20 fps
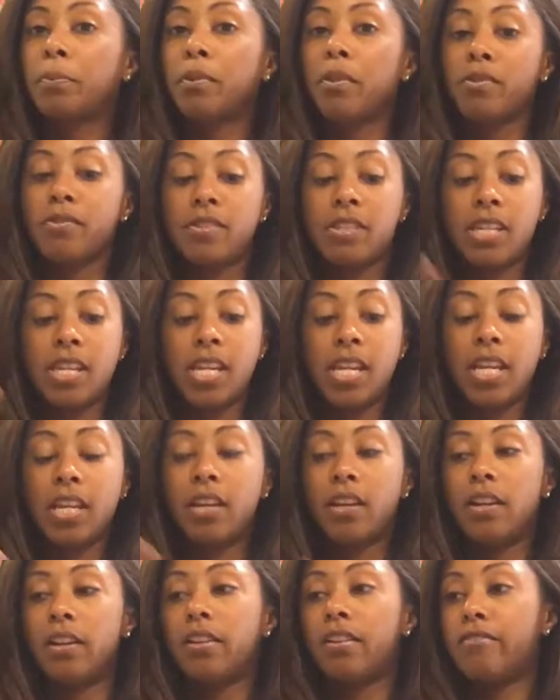
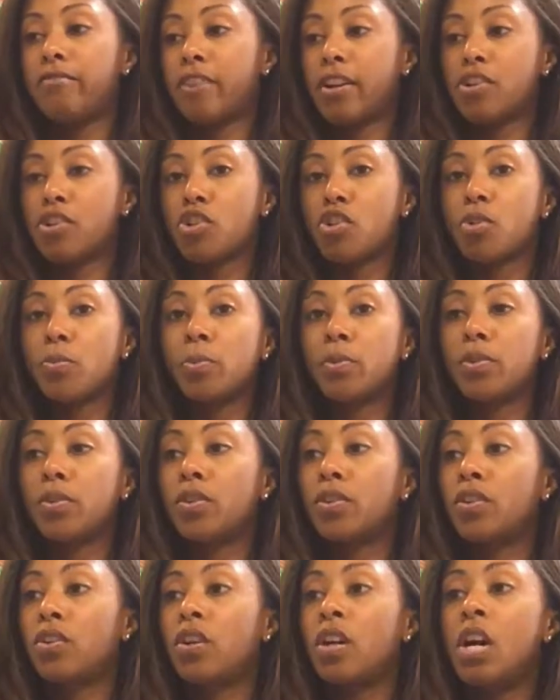protein, good
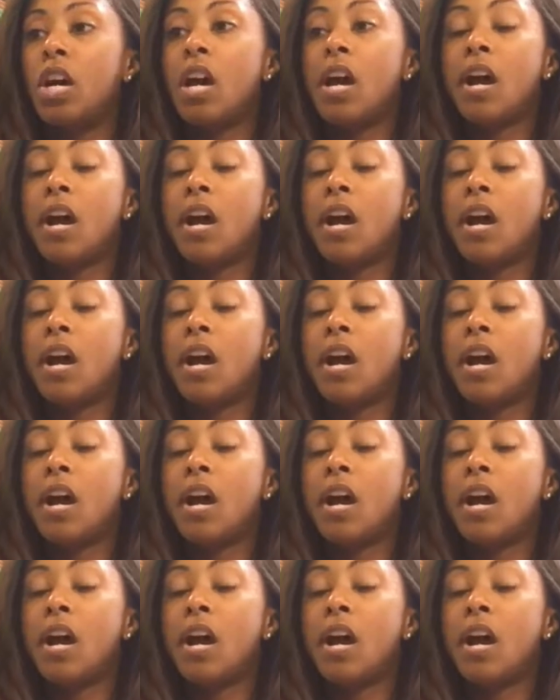vegetable,